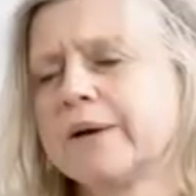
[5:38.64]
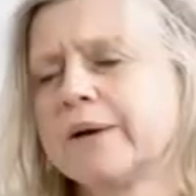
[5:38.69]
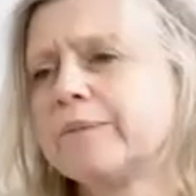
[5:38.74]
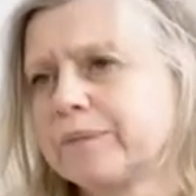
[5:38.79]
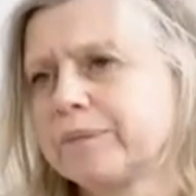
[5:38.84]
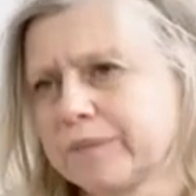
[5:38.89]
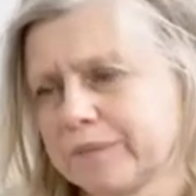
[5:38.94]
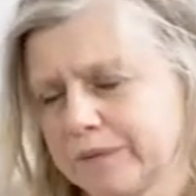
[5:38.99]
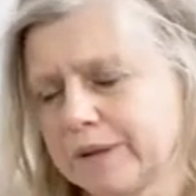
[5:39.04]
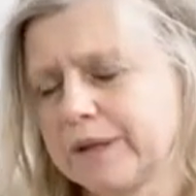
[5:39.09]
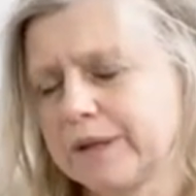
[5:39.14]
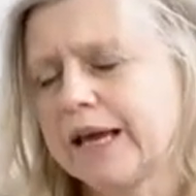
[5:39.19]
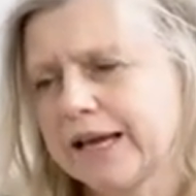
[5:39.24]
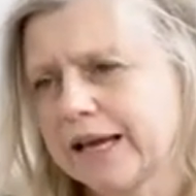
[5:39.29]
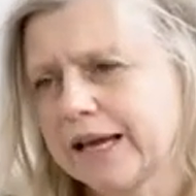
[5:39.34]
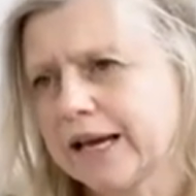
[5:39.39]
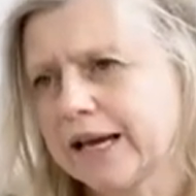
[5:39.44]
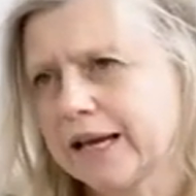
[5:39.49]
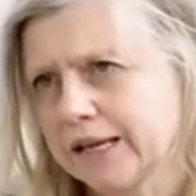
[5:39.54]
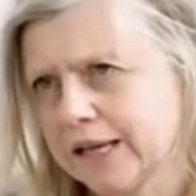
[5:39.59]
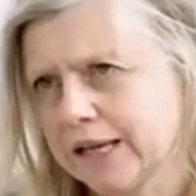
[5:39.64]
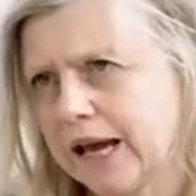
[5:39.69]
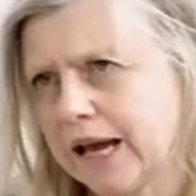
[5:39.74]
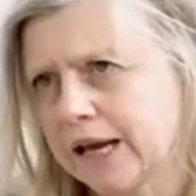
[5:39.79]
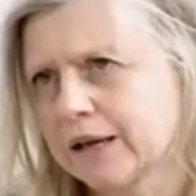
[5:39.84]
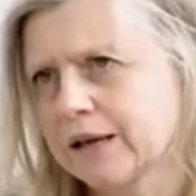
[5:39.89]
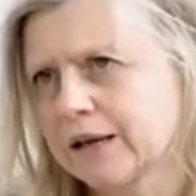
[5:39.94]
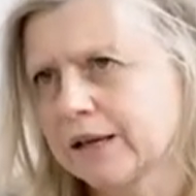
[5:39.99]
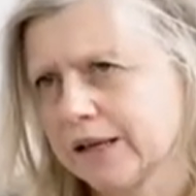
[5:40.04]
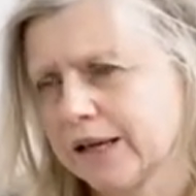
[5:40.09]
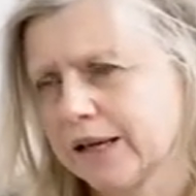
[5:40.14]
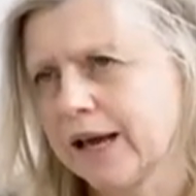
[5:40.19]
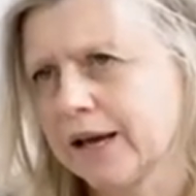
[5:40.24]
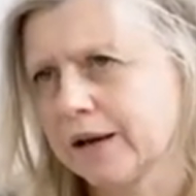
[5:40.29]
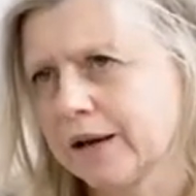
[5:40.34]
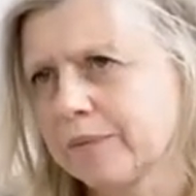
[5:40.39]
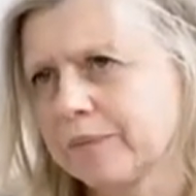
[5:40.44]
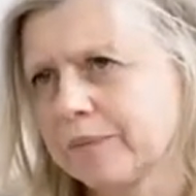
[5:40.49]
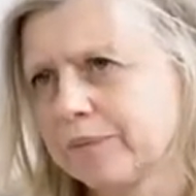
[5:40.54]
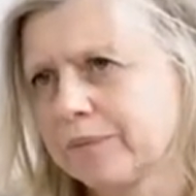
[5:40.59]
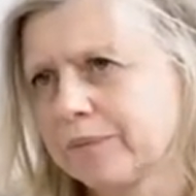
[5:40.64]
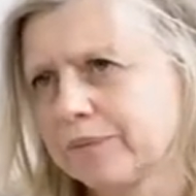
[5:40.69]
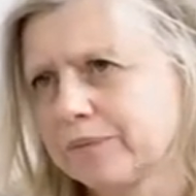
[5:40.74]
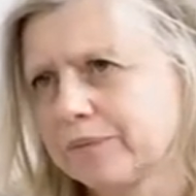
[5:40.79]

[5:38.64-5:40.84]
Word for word: yeah it's painful yeah yeah, okay. yeah yeah